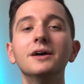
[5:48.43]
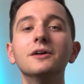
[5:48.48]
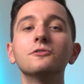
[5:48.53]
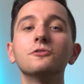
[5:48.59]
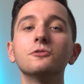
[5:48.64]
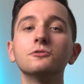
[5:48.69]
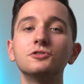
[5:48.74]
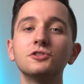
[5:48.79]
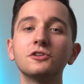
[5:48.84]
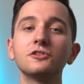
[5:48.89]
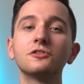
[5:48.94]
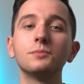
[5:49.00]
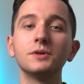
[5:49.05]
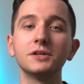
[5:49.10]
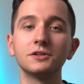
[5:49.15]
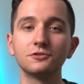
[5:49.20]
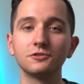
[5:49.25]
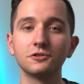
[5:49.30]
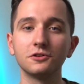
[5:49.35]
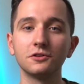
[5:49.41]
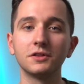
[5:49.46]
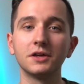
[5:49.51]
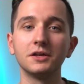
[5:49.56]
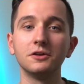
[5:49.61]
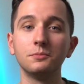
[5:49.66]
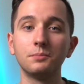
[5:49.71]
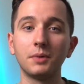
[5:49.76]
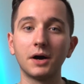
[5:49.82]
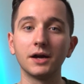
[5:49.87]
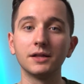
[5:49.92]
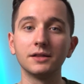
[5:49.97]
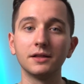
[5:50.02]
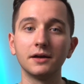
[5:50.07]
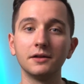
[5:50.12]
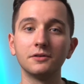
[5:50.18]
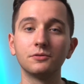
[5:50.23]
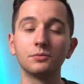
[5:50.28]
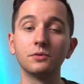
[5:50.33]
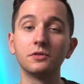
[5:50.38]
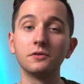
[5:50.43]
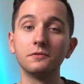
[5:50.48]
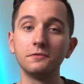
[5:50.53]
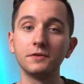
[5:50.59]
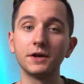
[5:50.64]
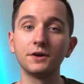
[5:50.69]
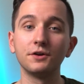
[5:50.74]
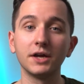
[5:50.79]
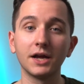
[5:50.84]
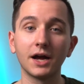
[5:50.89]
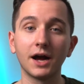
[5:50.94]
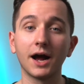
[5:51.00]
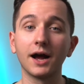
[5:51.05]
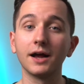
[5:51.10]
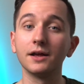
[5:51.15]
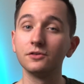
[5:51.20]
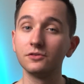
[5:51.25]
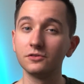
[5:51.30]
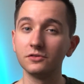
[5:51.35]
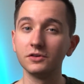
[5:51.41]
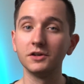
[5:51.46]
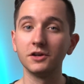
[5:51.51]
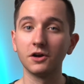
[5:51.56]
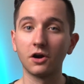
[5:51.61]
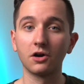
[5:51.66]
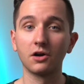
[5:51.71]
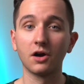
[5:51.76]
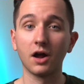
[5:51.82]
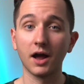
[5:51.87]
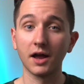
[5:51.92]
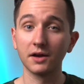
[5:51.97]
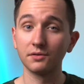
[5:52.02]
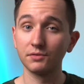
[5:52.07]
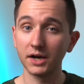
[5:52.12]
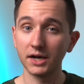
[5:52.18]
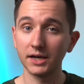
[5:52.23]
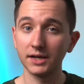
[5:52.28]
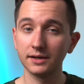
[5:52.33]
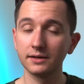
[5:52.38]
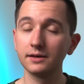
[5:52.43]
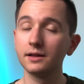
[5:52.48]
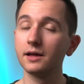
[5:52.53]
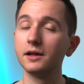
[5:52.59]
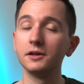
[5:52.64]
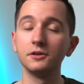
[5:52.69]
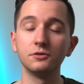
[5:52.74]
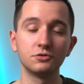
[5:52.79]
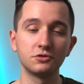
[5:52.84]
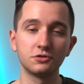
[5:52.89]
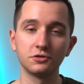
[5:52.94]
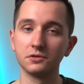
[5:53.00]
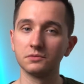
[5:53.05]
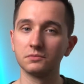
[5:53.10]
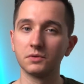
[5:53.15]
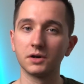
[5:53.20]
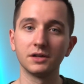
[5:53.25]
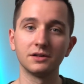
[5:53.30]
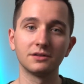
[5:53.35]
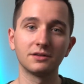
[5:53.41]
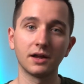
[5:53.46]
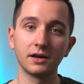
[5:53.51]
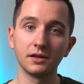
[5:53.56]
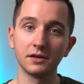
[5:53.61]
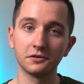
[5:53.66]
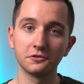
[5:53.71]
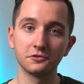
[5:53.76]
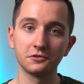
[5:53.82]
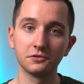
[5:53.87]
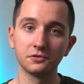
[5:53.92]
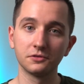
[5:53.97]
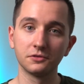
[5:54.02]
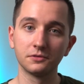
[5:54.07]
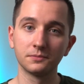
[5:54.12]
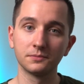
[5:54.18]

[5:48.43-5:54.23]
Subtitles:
So just make sure that you buy lights with a very high CRI rating, and you shouldn't run into any issues.